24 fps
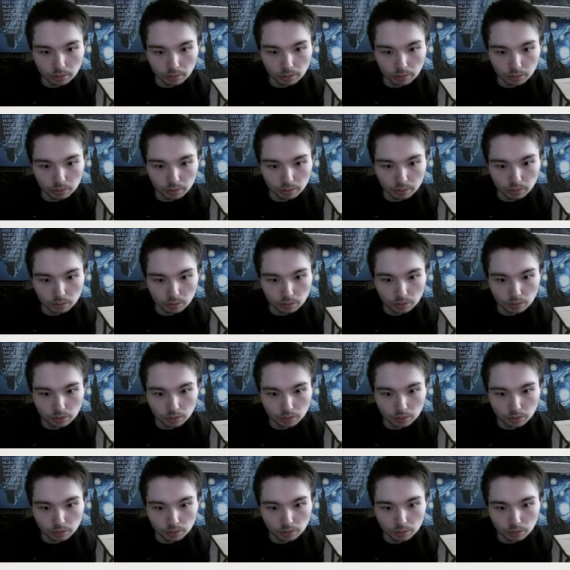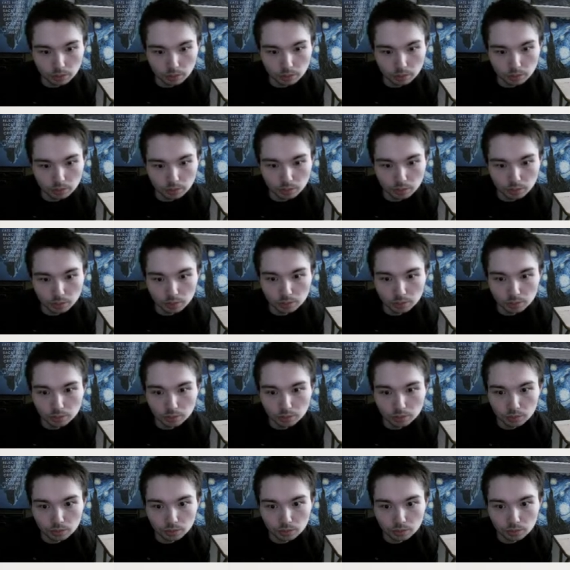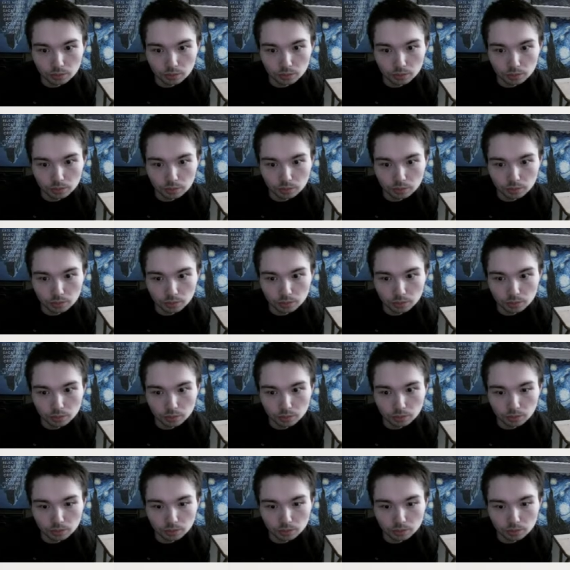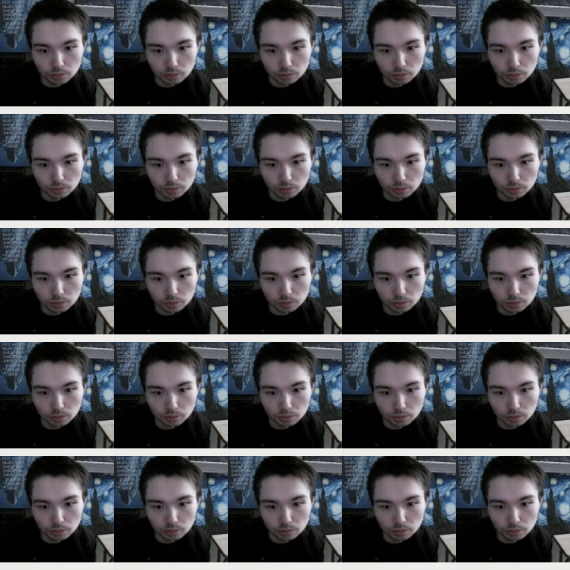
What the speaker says: [no speech]